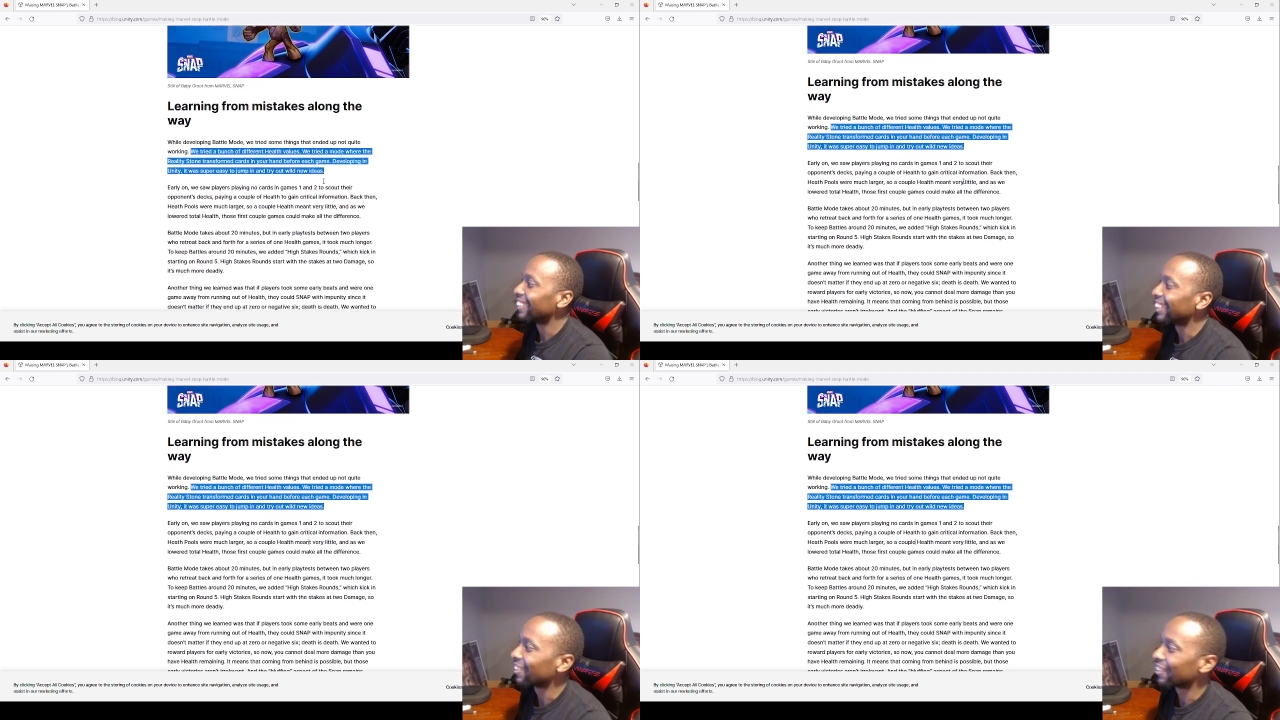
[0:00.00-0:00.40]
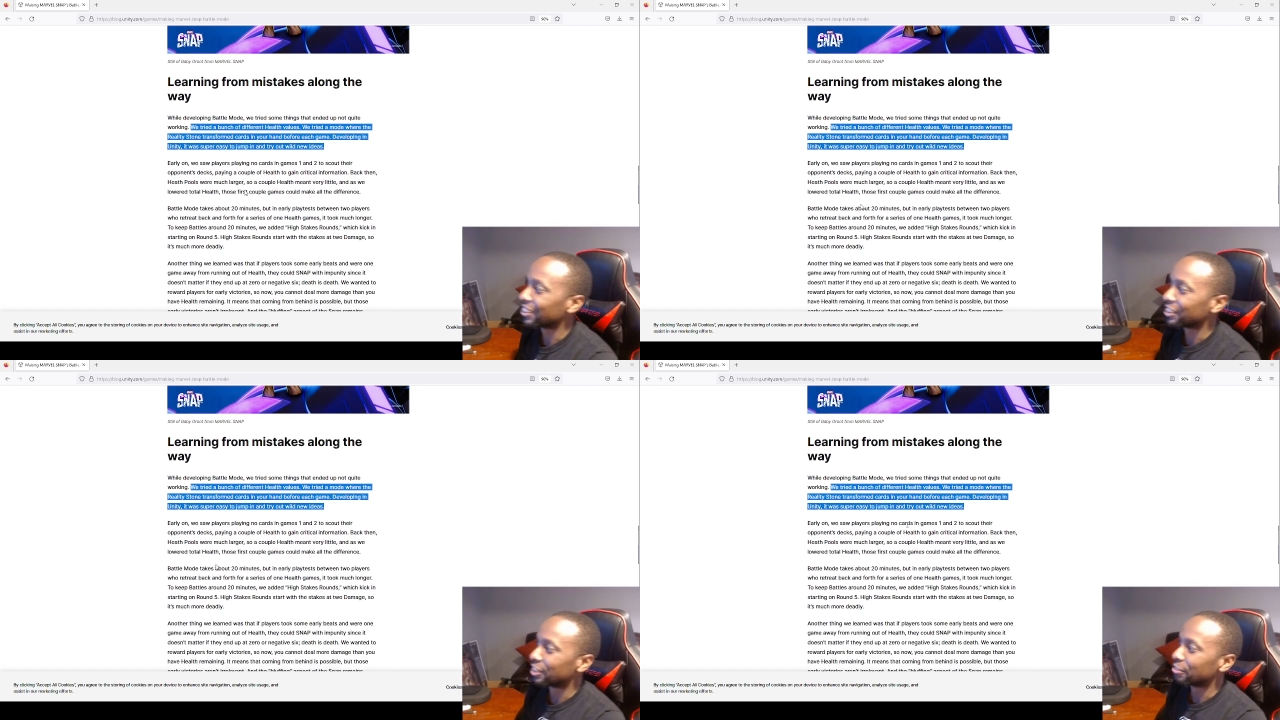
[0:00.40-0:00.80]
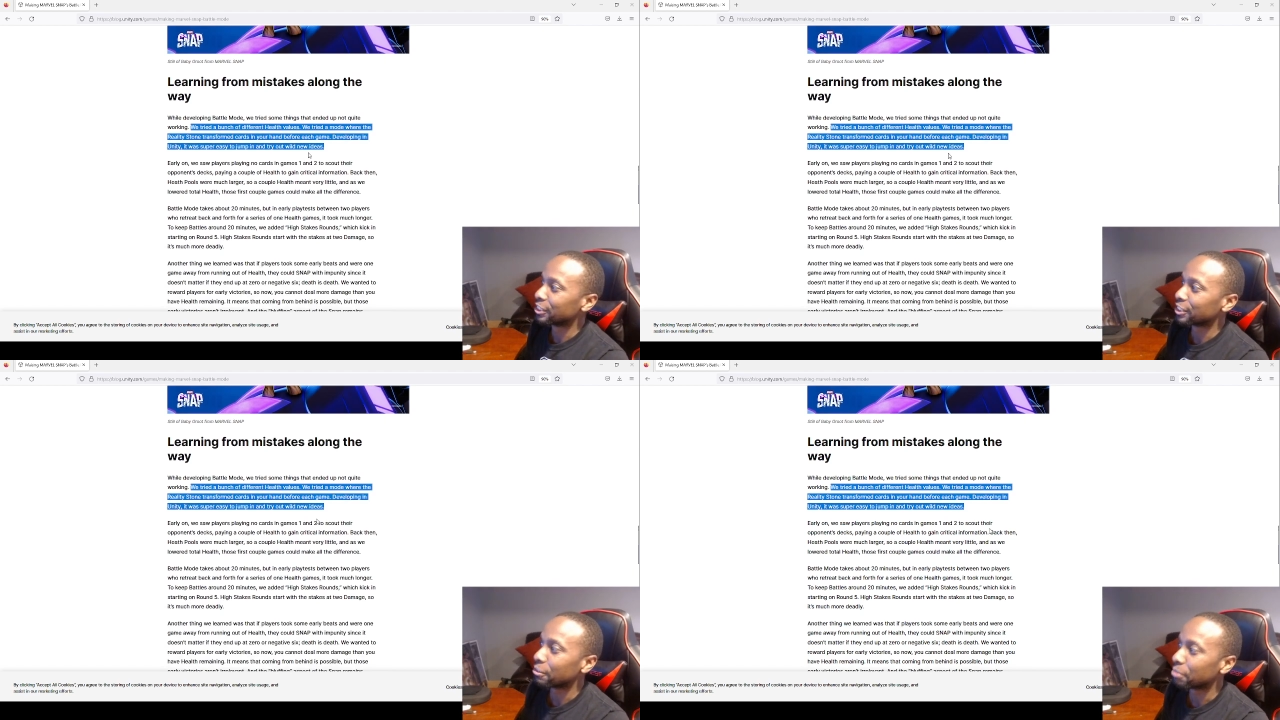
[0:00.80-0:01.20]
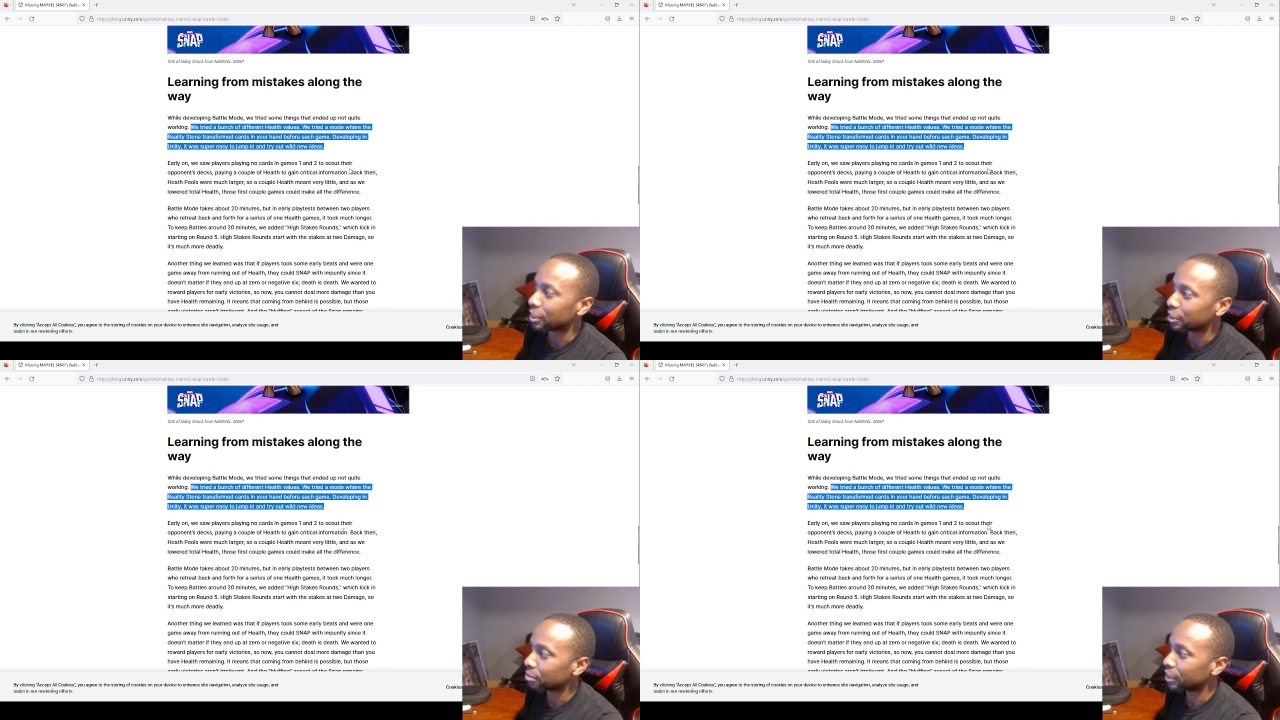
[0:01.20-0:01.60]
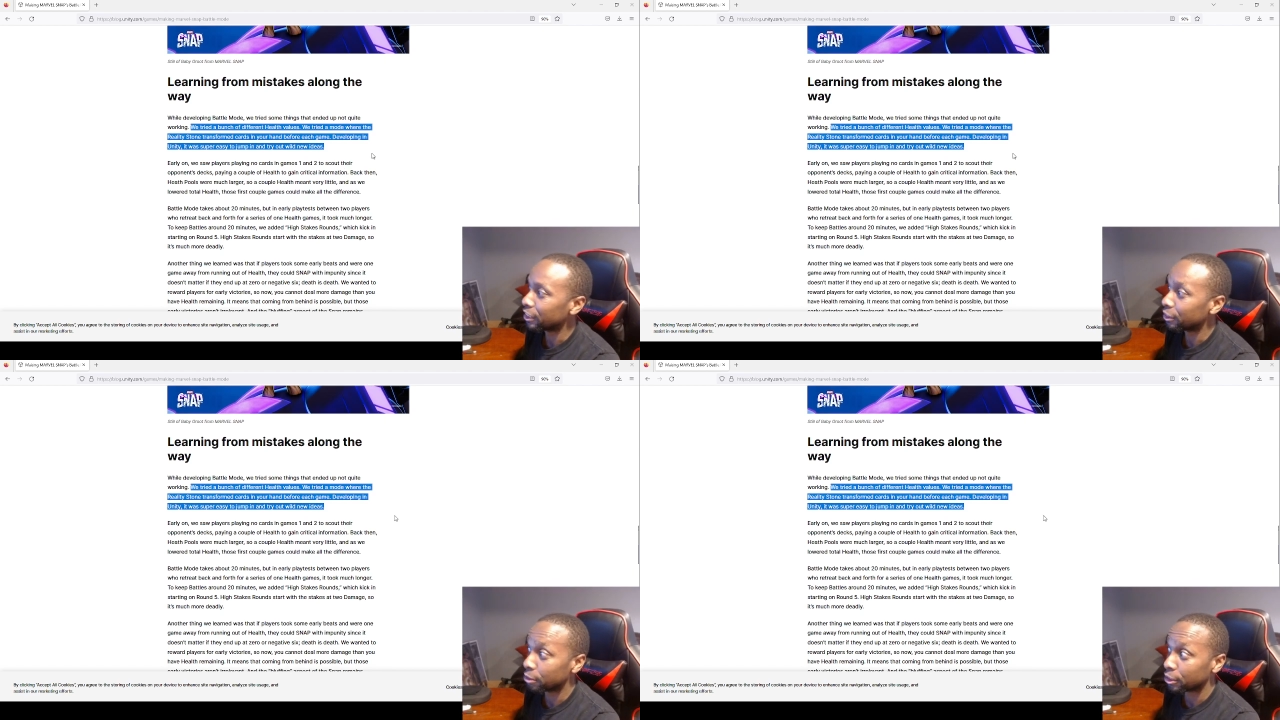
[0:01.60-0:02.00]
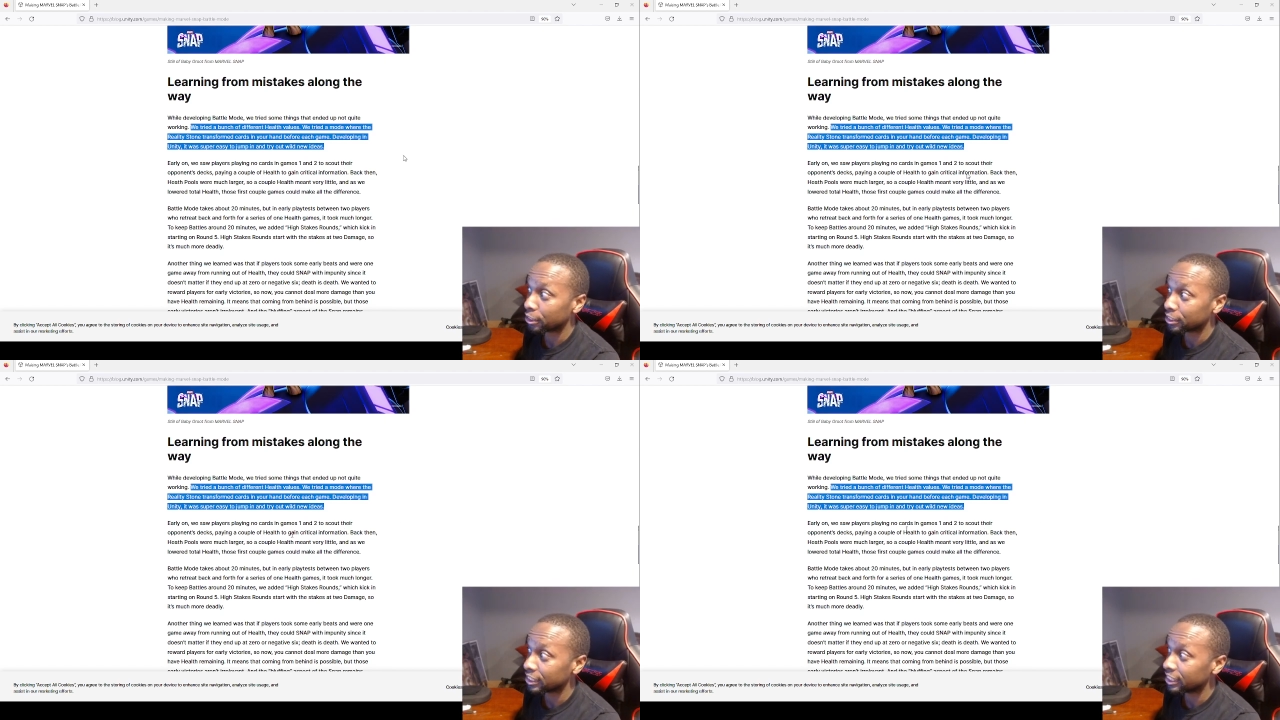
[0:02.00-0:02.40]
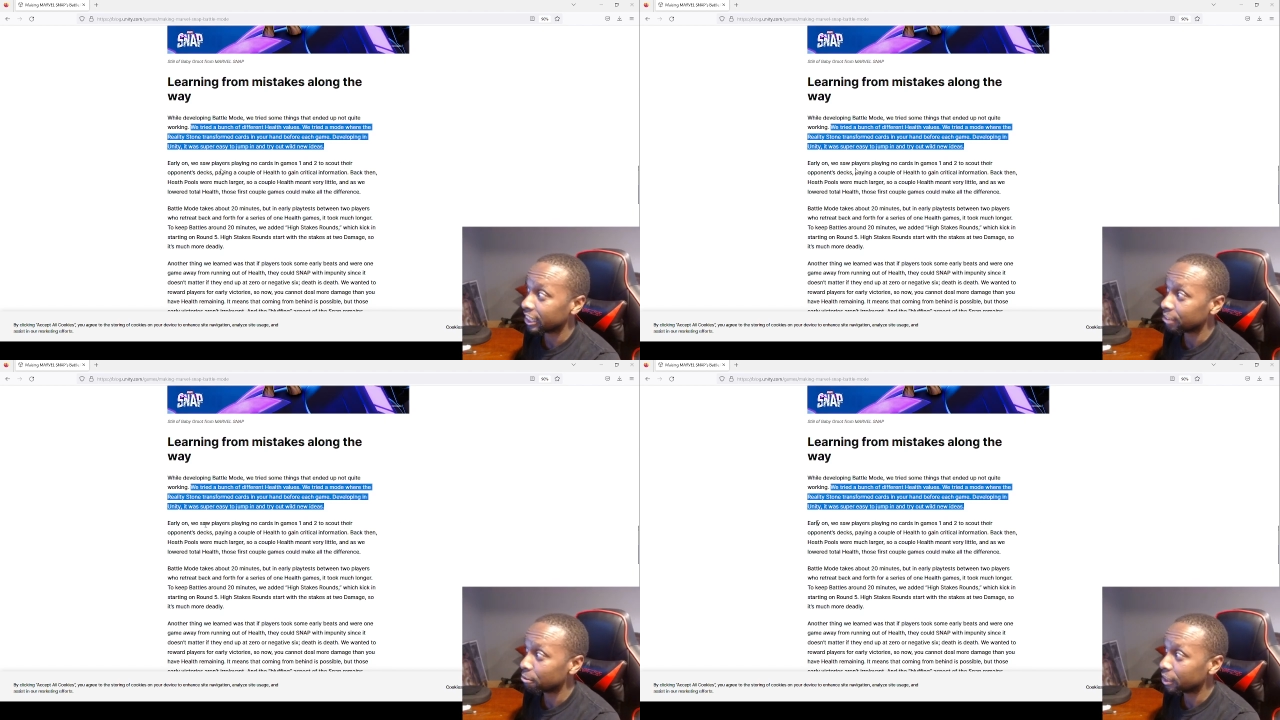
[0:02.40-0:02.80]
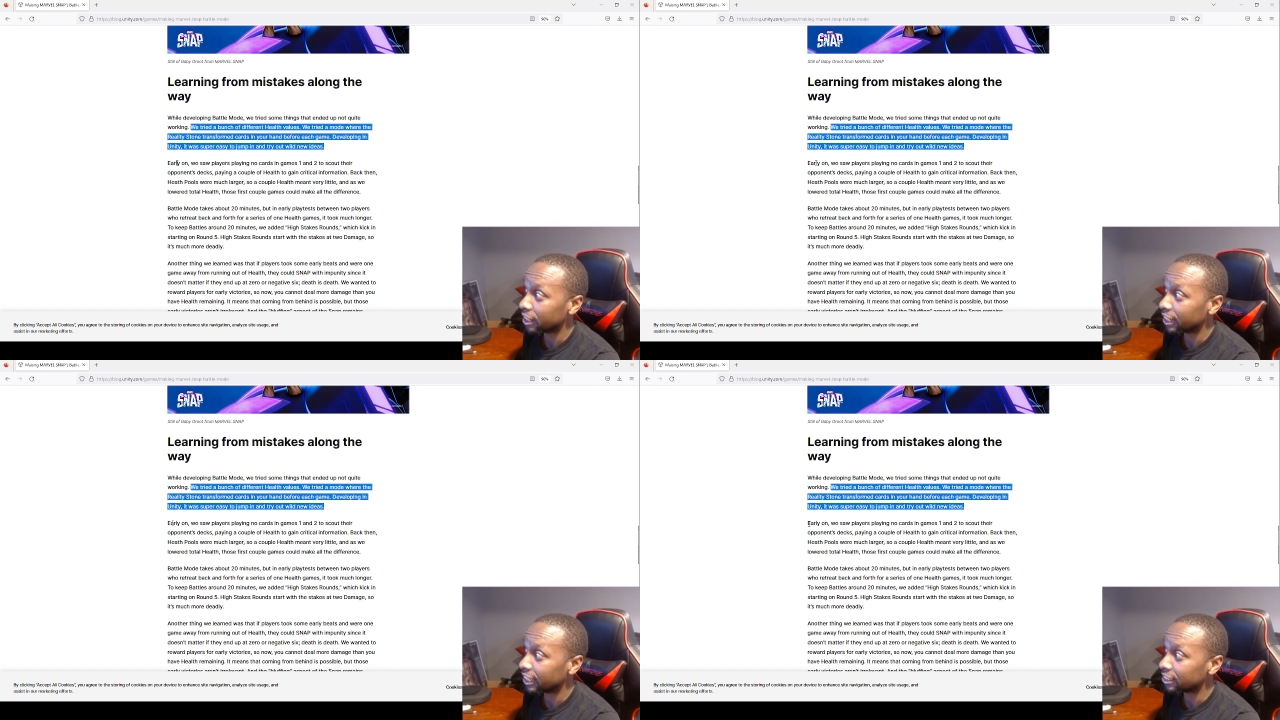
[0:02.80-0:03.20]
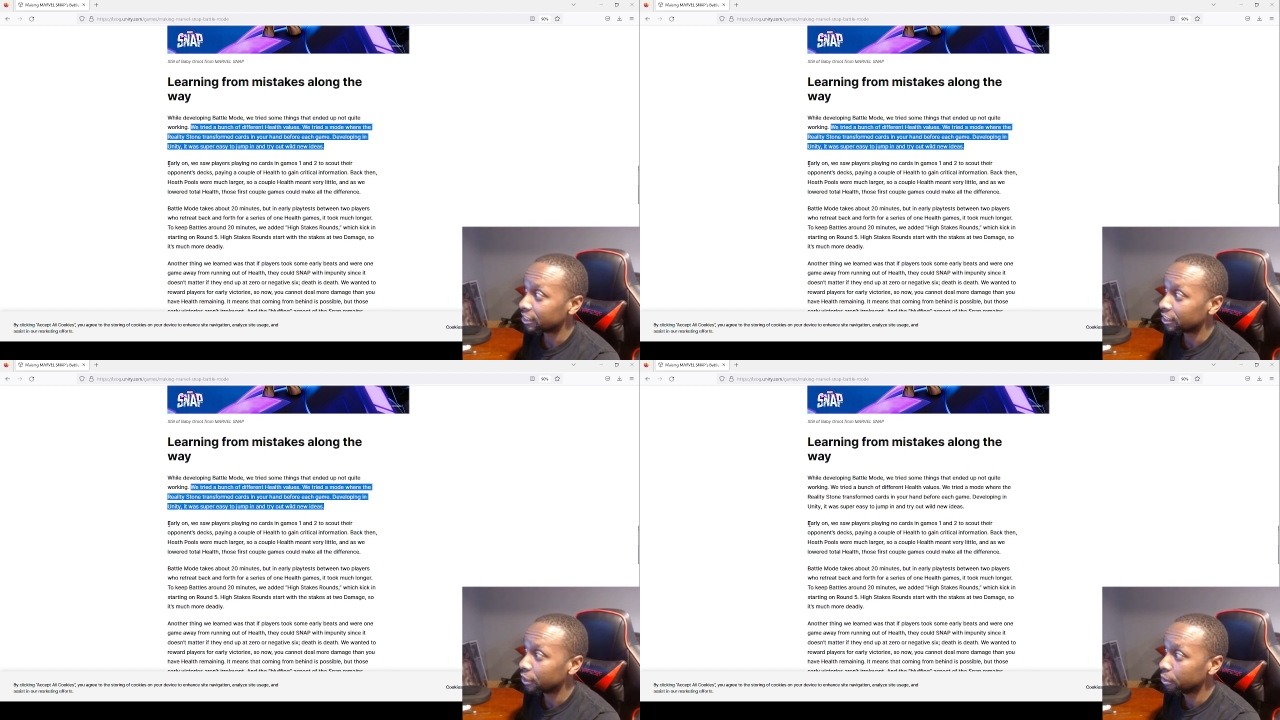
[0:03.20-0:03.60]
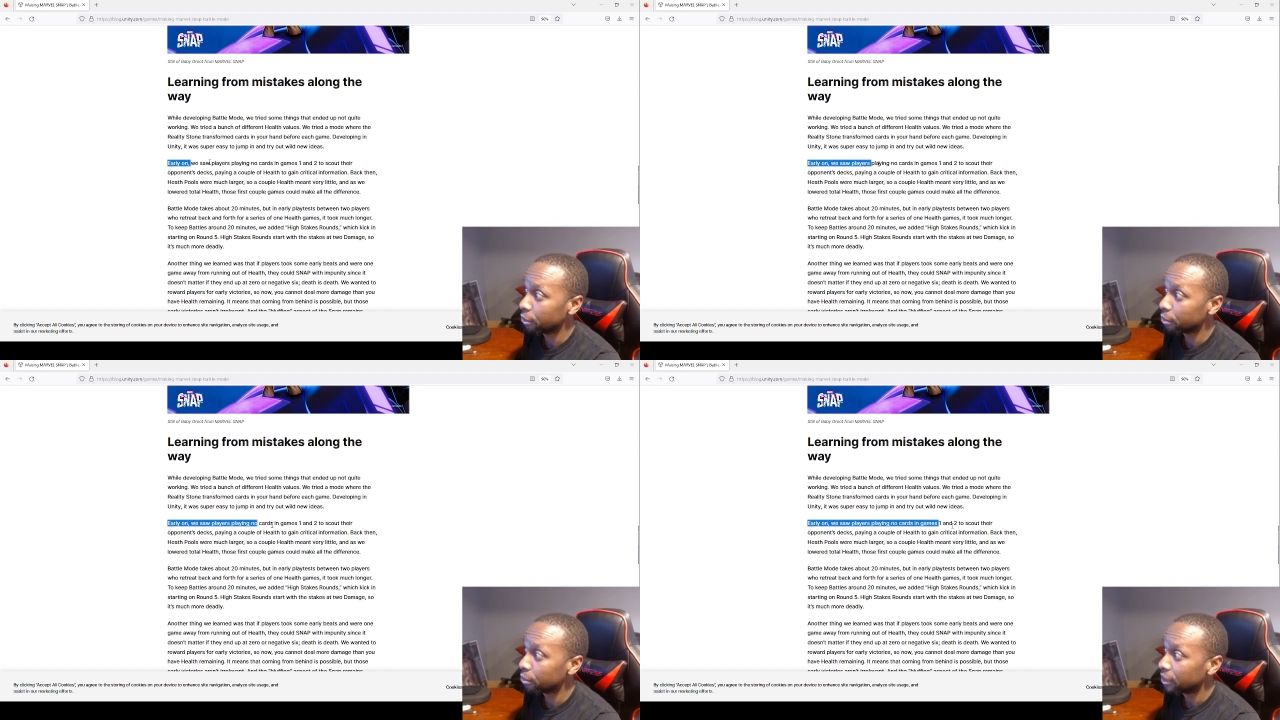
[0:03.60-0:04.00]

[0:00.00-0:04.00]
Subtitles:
early on we saw players playing no cards in game 1 and 2